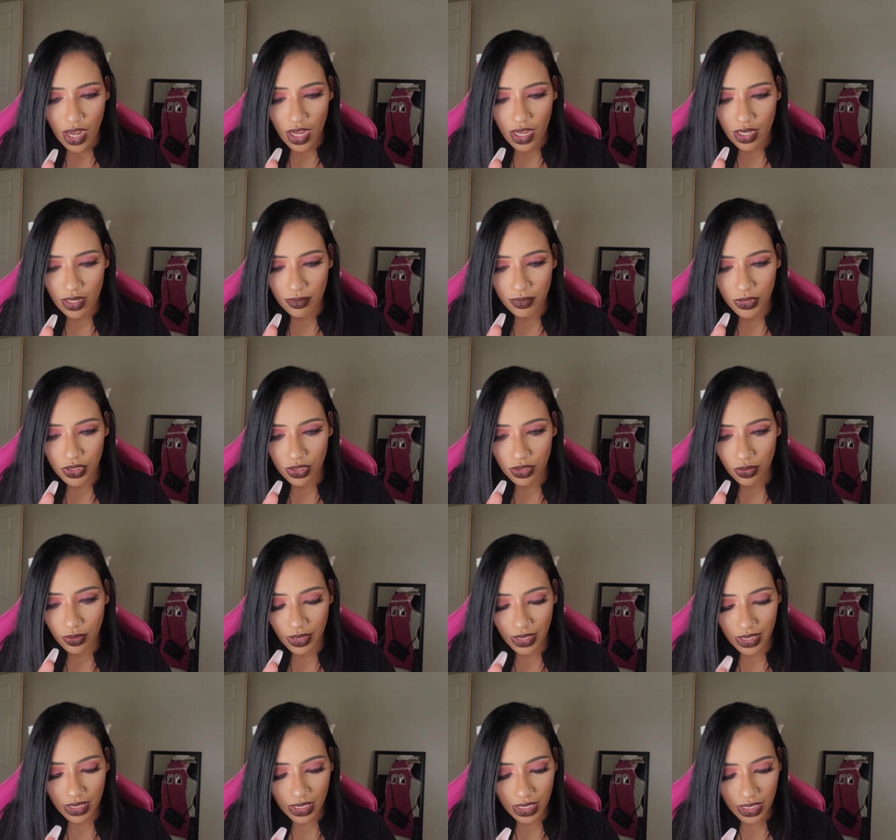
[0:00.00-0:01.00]
Um,
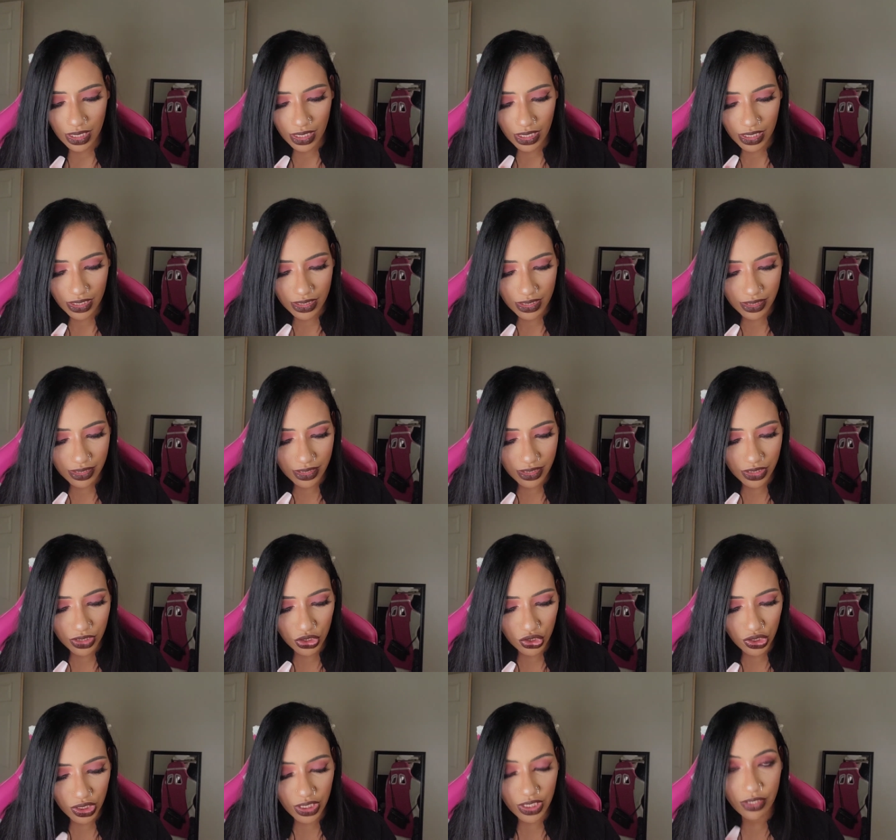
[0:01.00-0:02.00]
so I got the
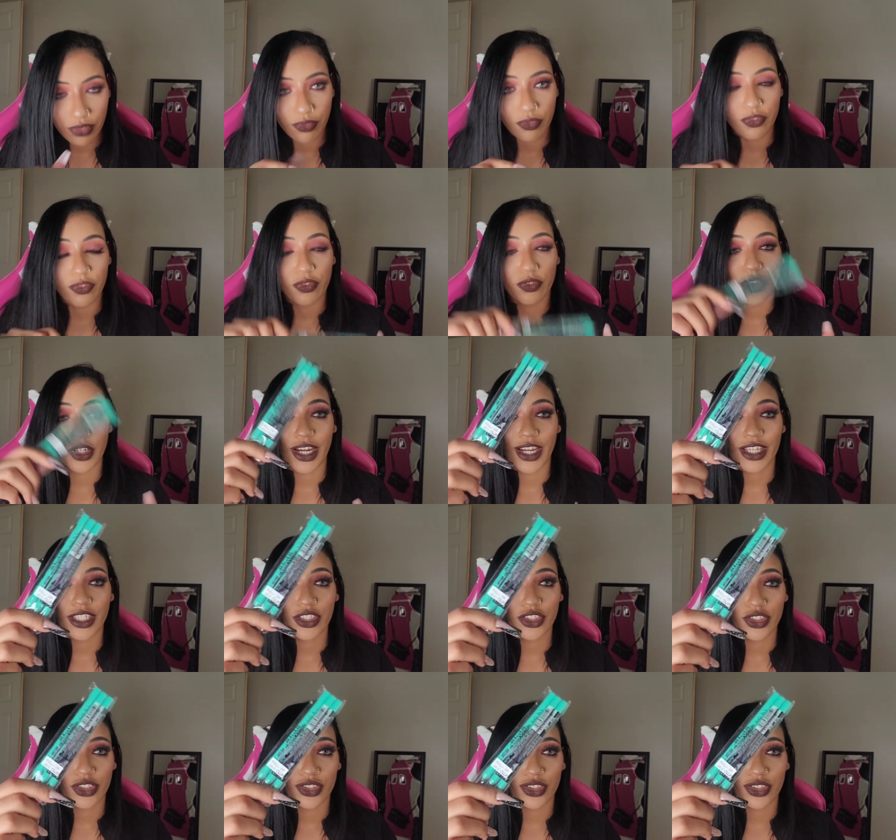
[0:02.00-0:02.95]
shade Fresh.